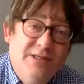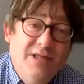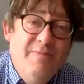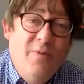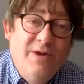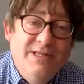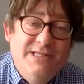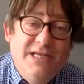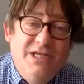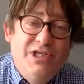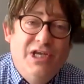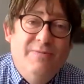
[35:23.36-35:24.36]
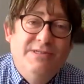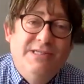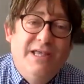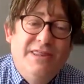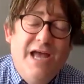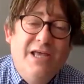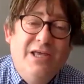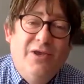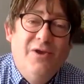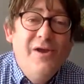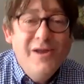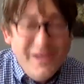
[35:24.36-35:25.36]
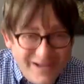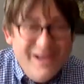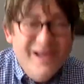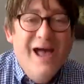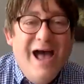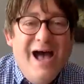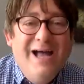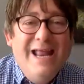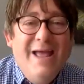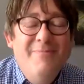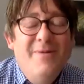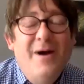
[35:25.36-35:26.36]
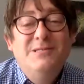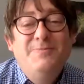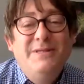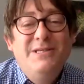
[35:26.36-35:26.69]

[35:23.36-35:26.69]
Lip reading: #1 DJ, we say thank you. And I'll speak